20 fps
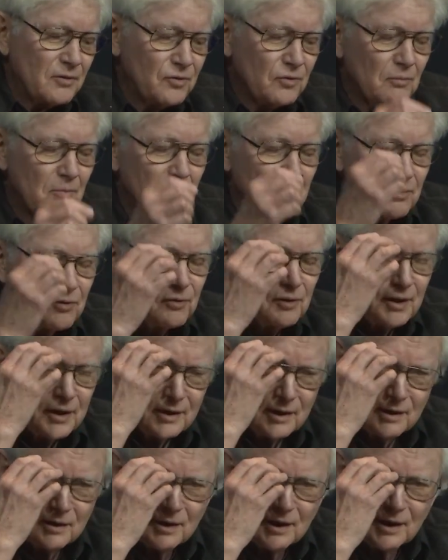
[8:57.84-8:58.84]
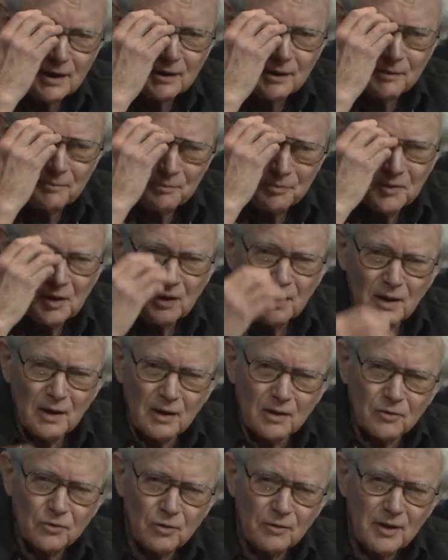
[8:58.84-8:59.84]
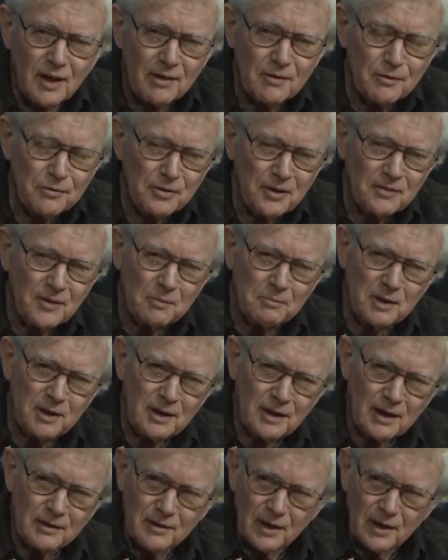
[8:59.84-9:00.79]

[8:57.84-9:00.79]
misleading data. So the other thing that began